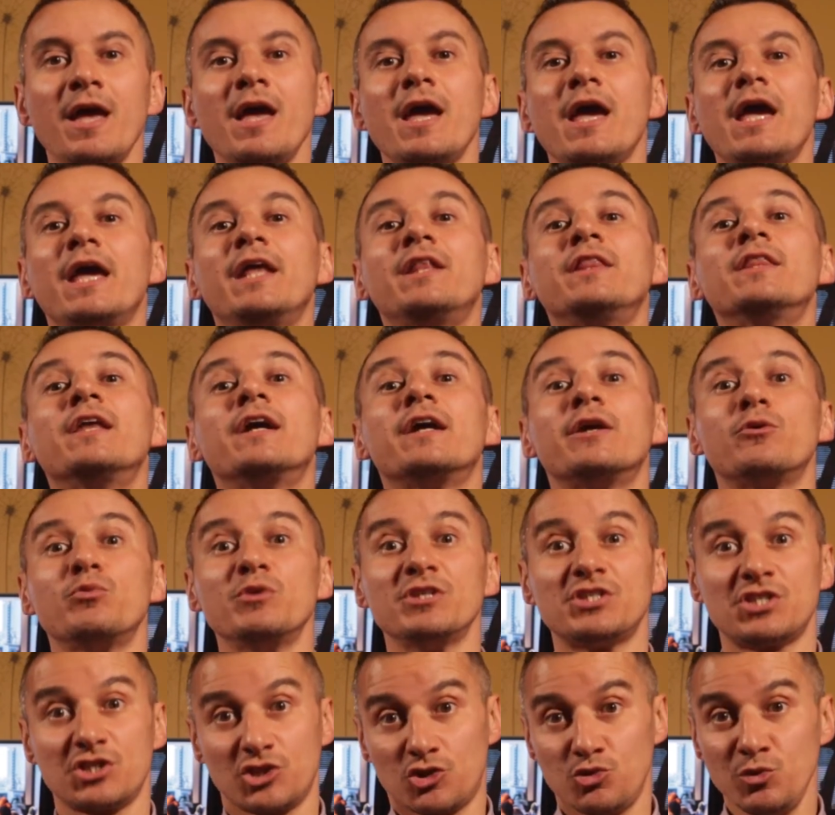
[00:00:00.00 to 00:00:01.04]
and a
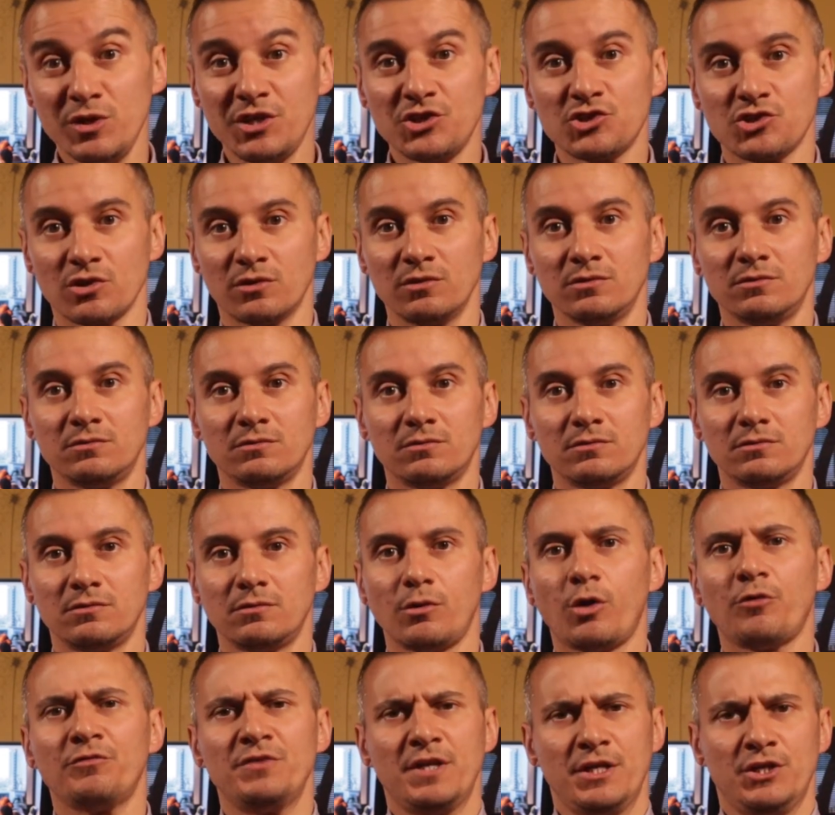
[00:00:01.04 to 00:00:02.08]
restriction
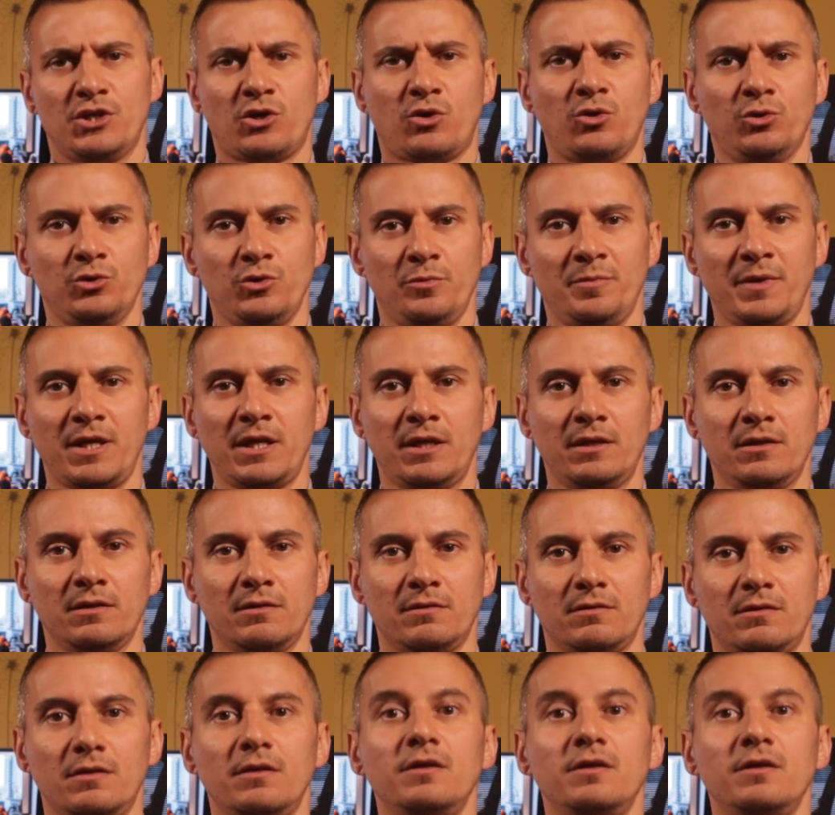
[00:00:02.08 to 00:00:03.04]
of the codomain,